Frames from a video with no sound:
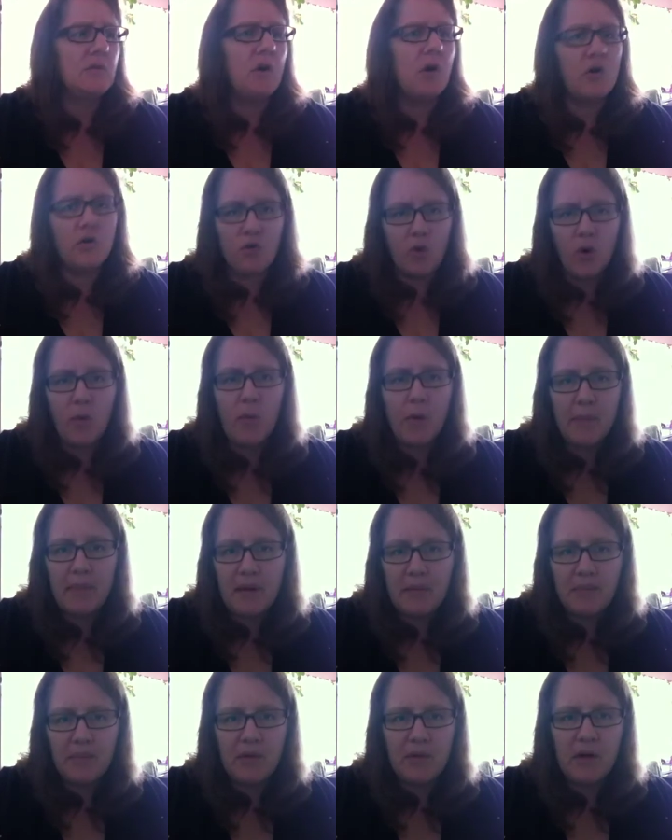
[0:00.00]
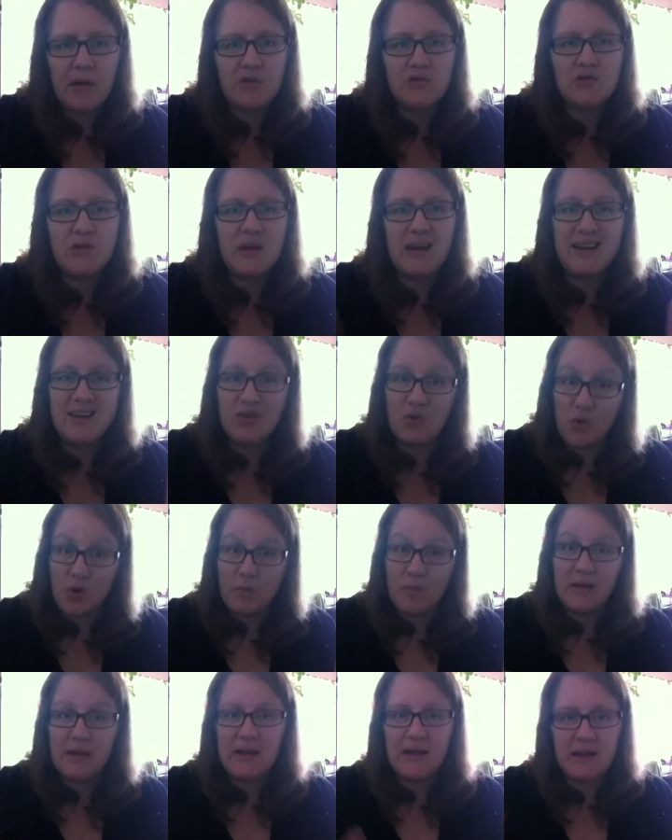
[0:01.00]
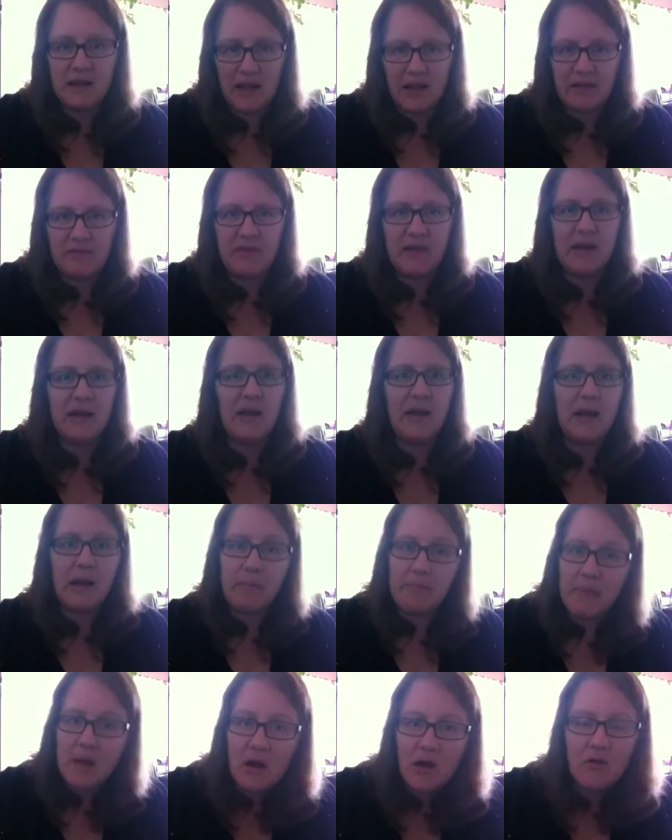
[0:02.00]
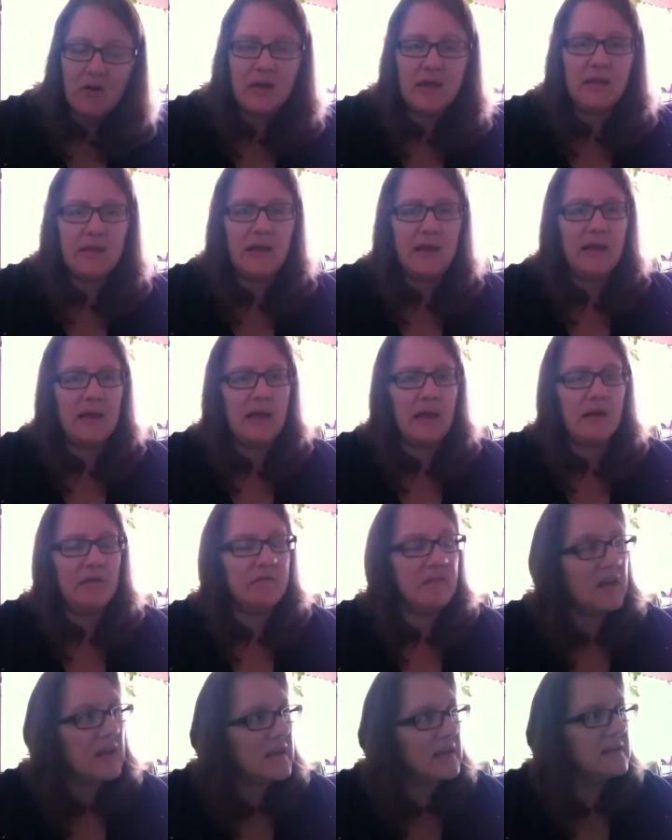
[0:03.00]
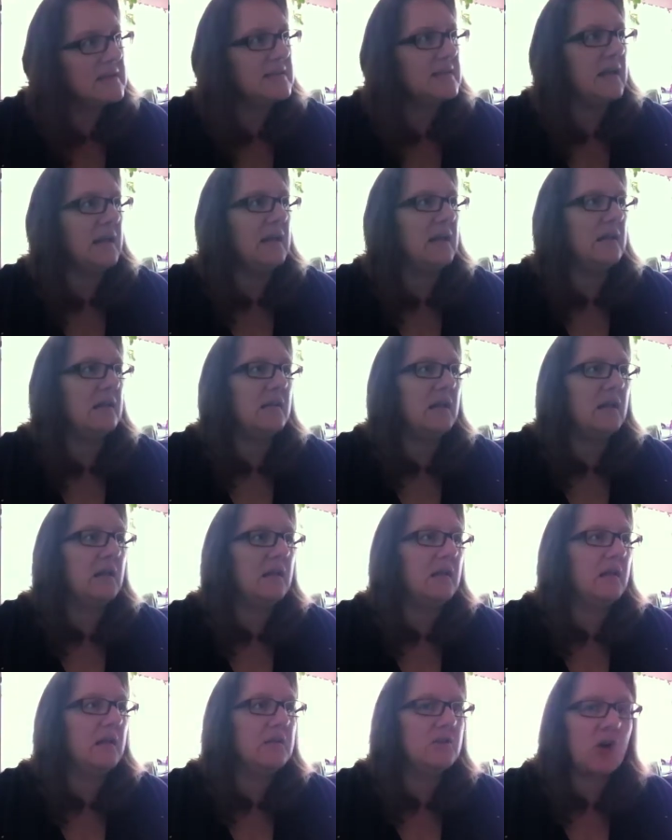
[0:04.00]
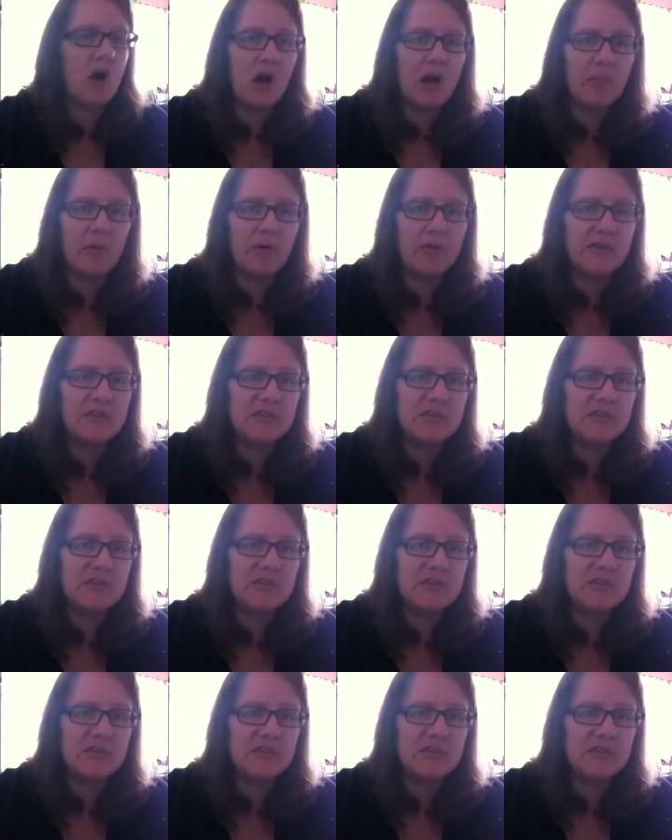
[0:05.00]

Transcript: are normal people and treated normally in life. They can get married, they can have kids, they can they can talk about